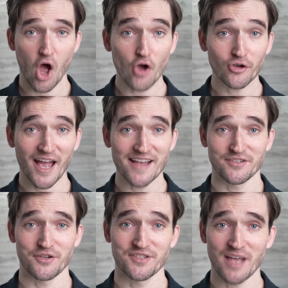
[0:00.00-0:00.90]
Okay,
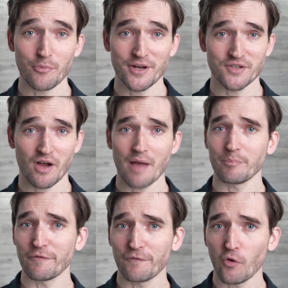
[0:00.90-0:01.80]
so summary time
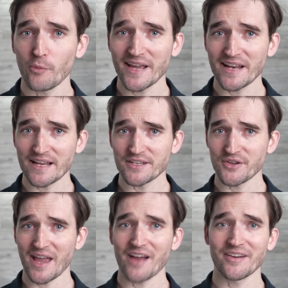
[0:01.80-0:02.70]
before we get
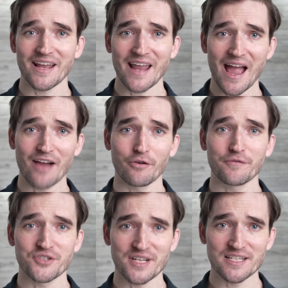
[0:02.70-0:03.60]
into how to get out
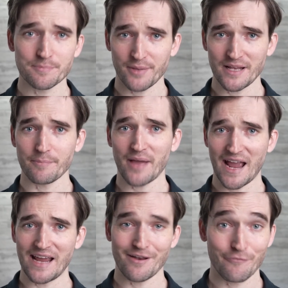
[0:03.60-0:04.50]
of shin splint pain